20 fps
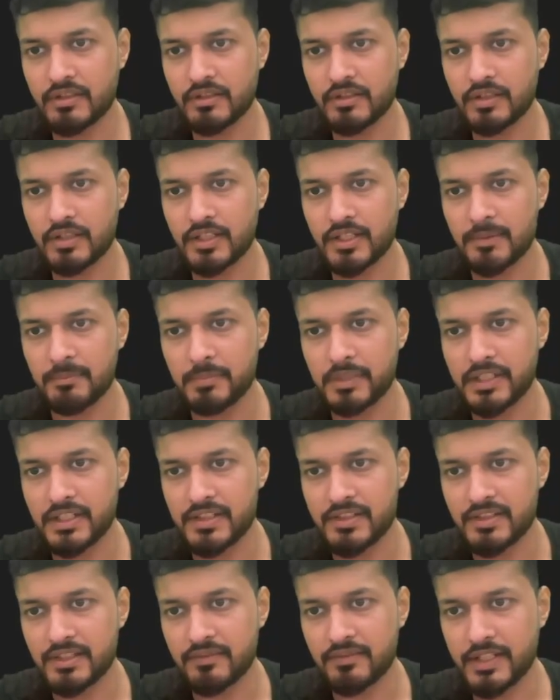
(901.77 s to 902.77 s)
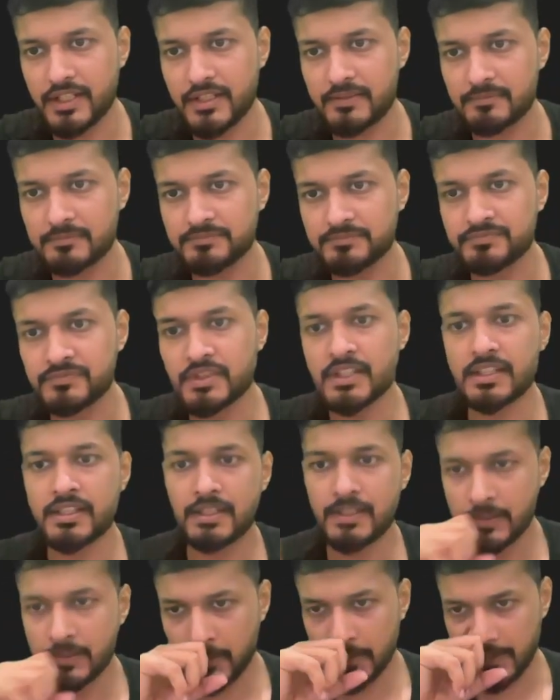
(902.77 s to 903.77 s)
number itself, right?
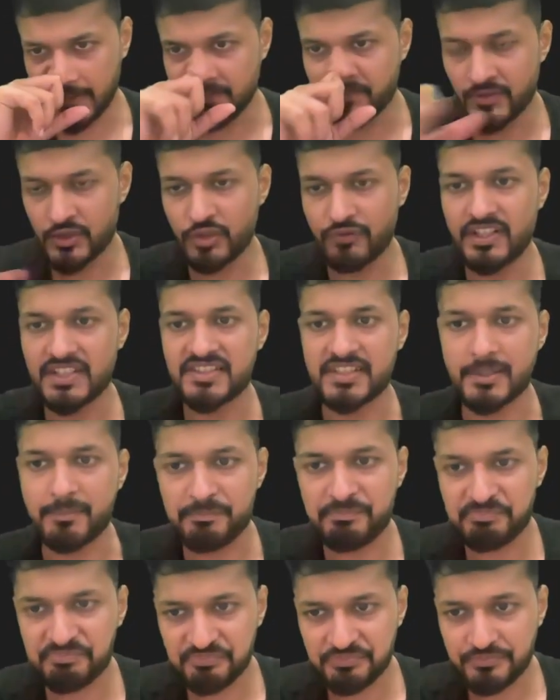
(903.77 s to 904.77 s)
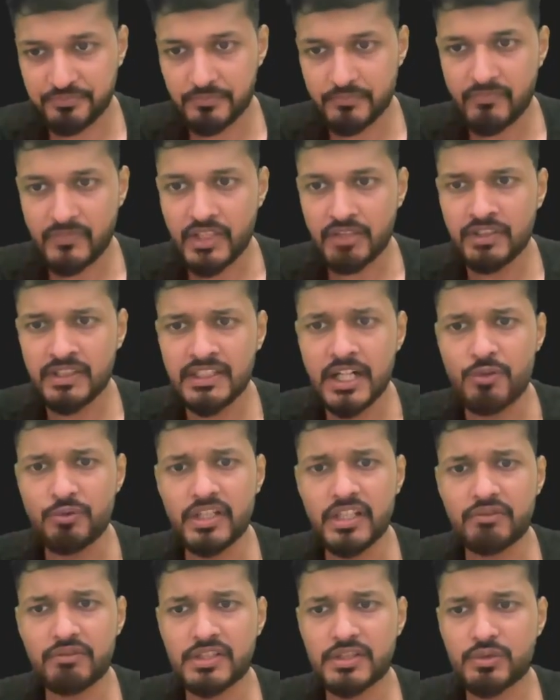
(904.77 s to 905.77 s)
Okay, so first step. When
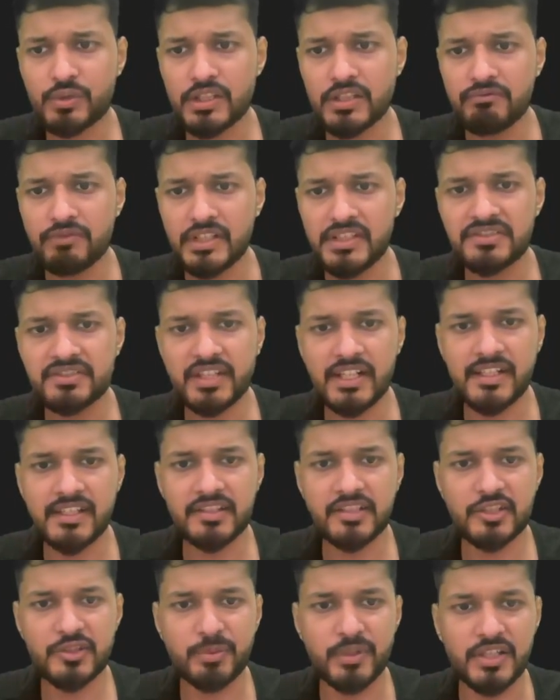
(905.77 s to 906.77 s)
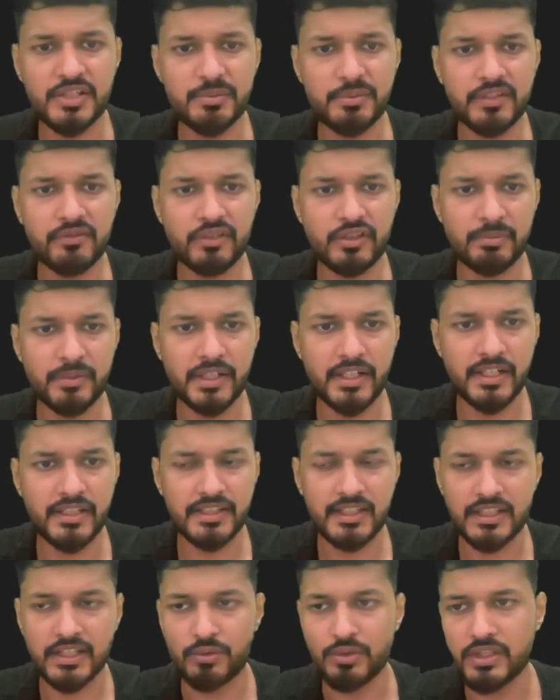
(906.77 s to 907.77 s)
counter equals to 1, which thread is responsible for
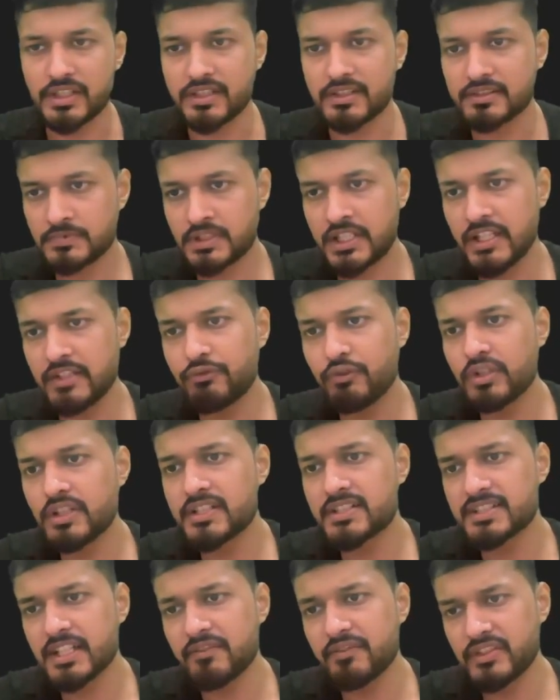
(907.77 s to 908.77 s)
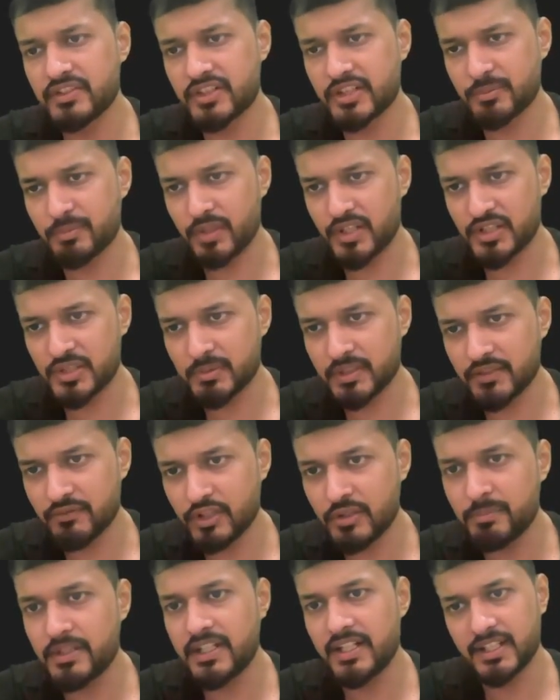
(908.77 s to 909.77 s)
printing the counter? T4 itself is responsible
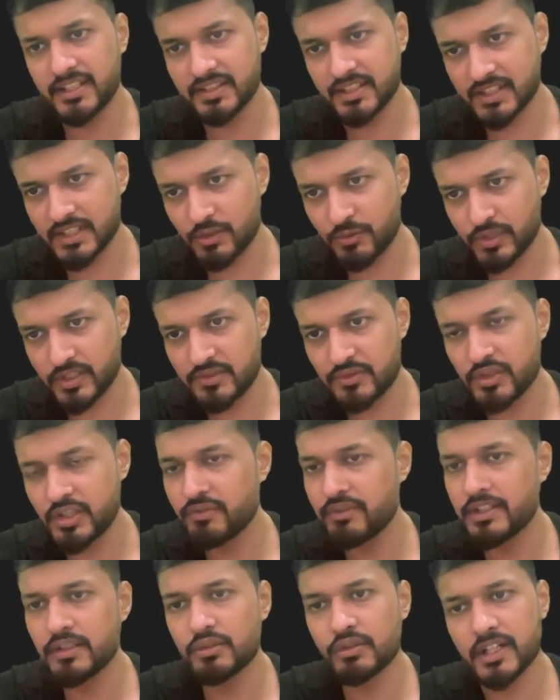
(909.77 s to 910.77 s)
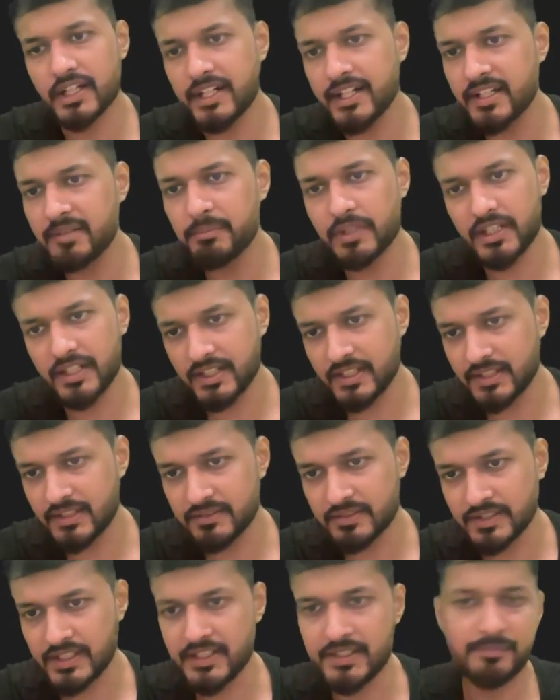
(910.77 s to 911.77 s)
for printing the counter. So it will go ahead and print
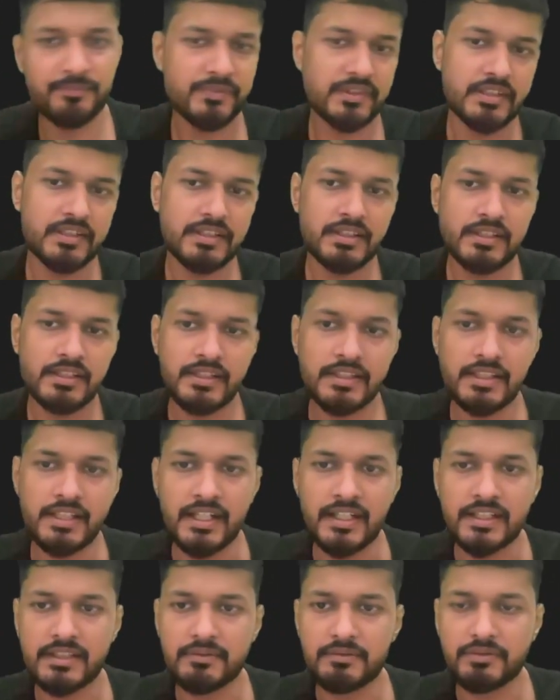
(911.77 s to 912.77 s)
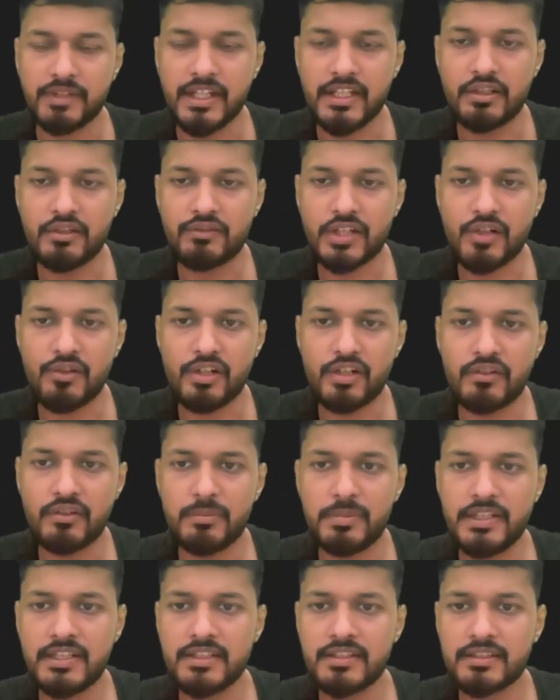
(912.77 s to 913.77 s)
it, right? And value of counter
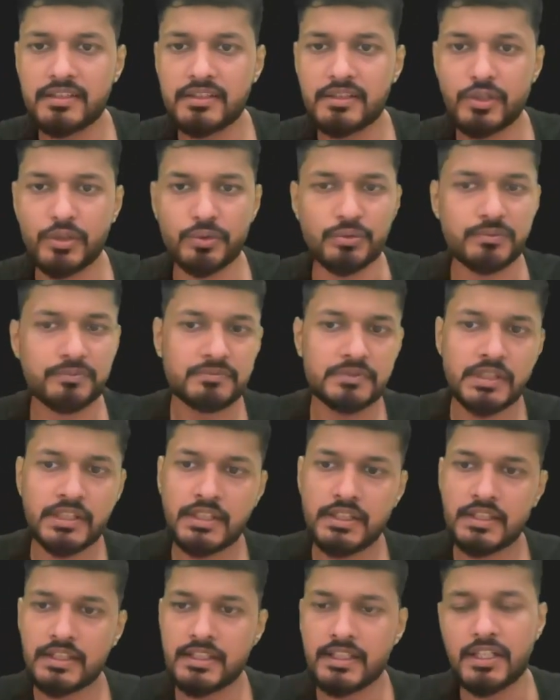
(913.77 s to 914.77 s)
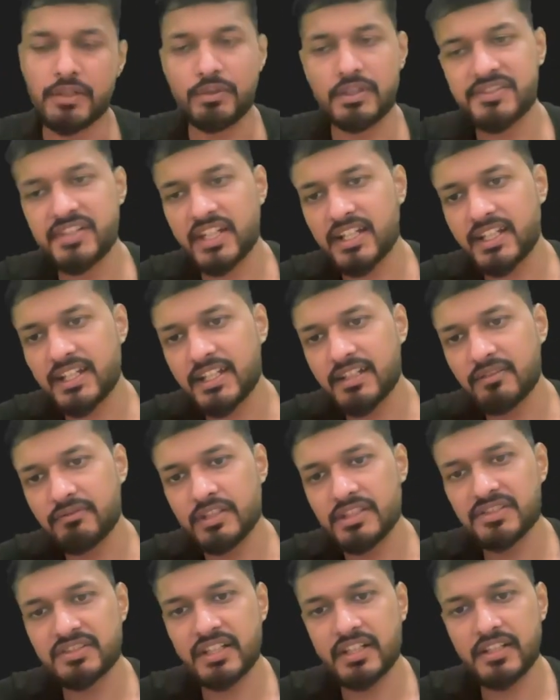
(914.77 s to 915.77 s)
will be 2. It will check again
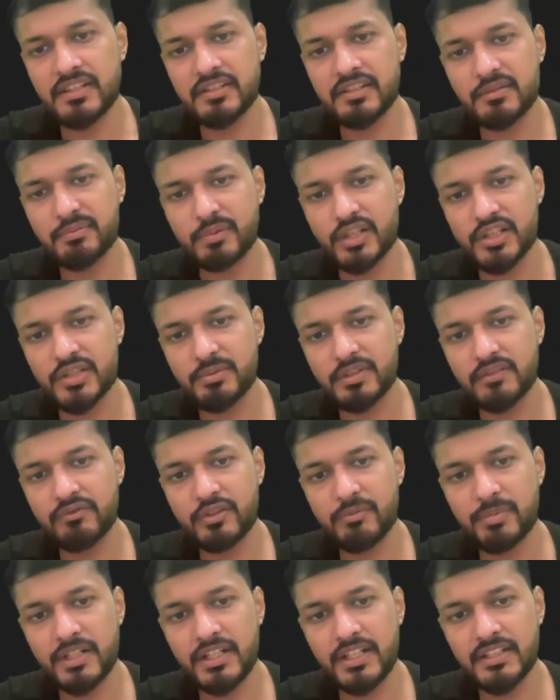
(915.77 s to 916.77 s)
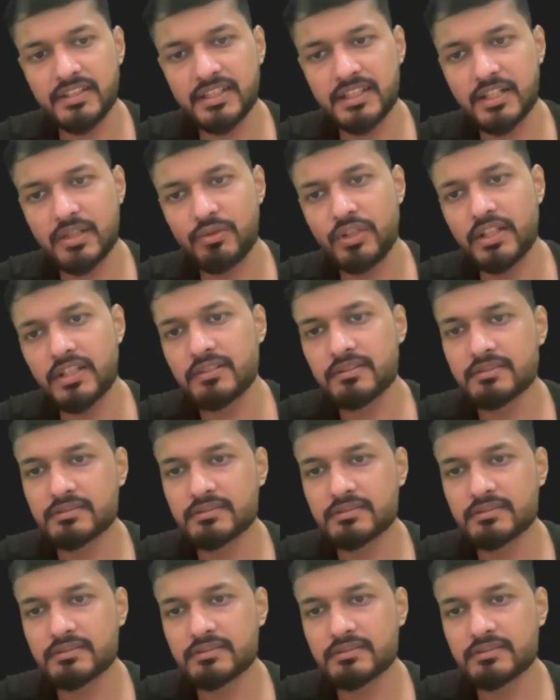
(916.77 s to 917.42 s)
which thread is responsible for printing the counter